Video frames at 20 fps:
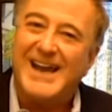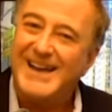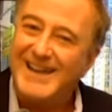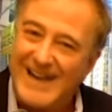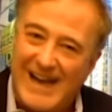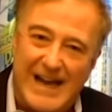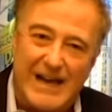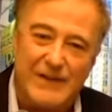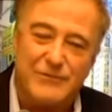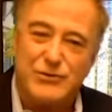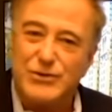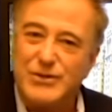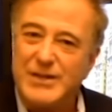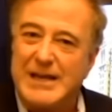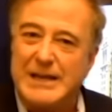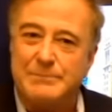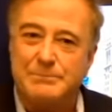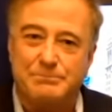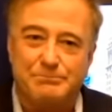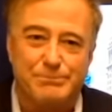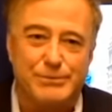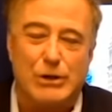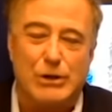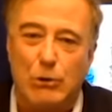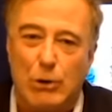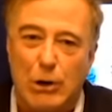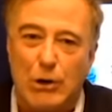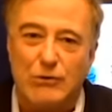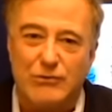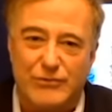after they
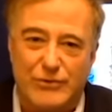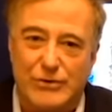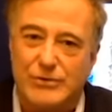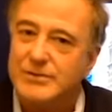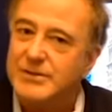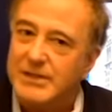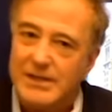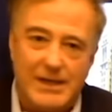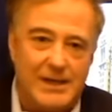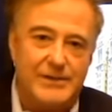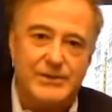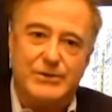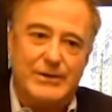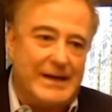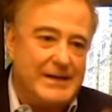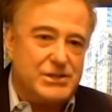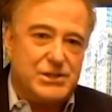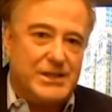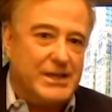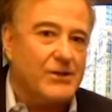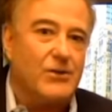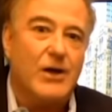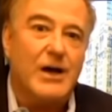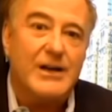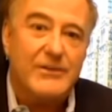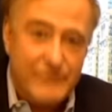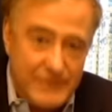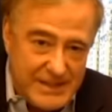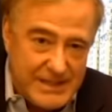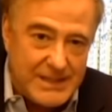blow over, yeah, you actually get a lot
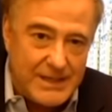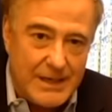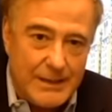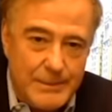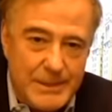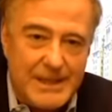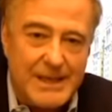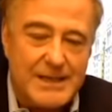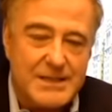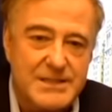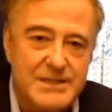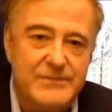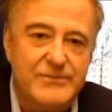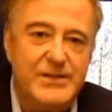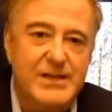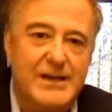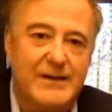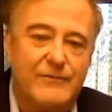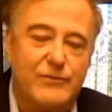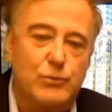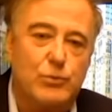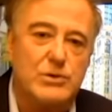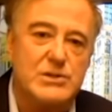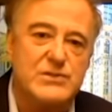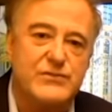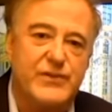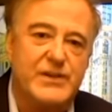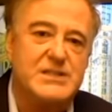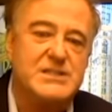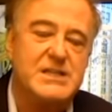of economic activity
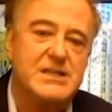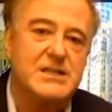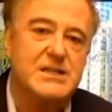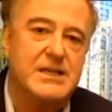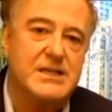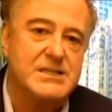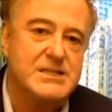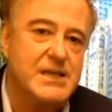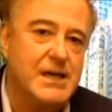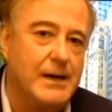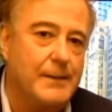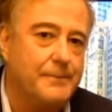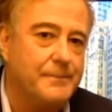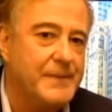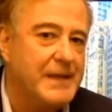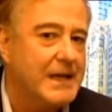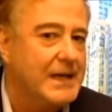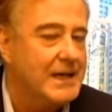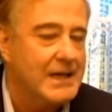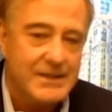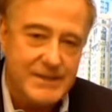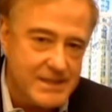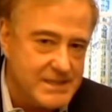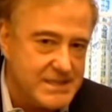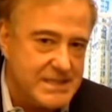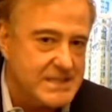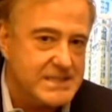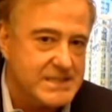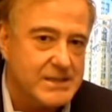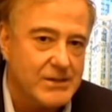afterwards fixing things up.
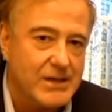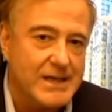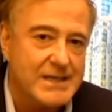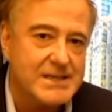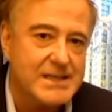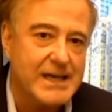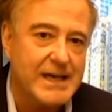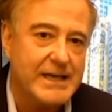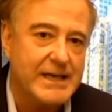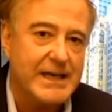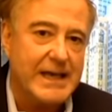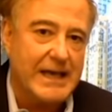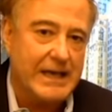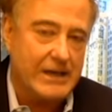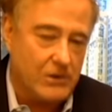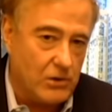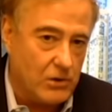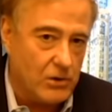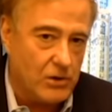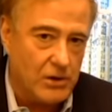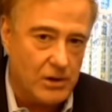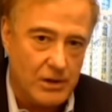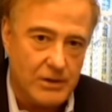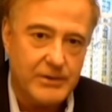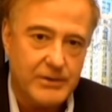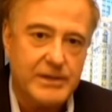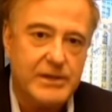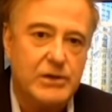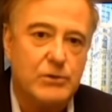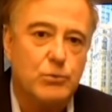This isn't like that at
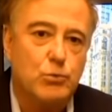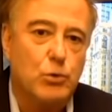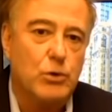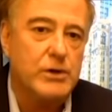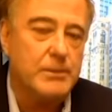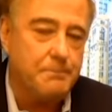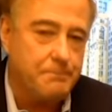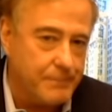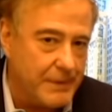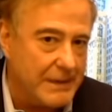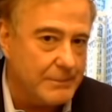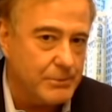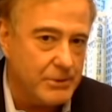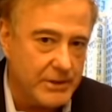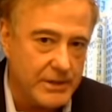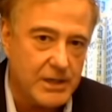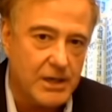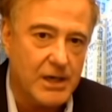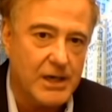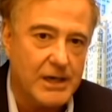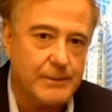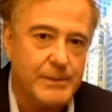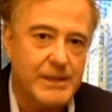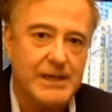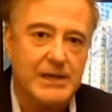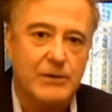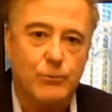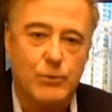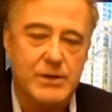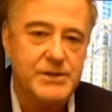all. We're in a bubble
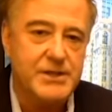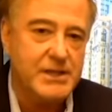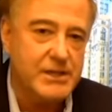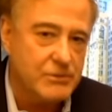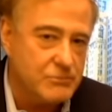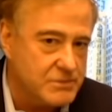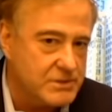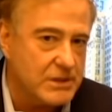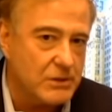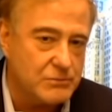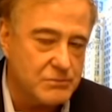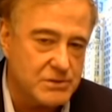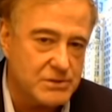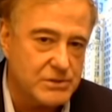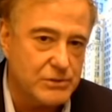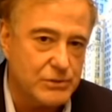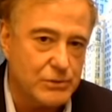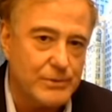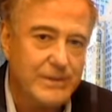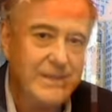economy, and one thing you don't do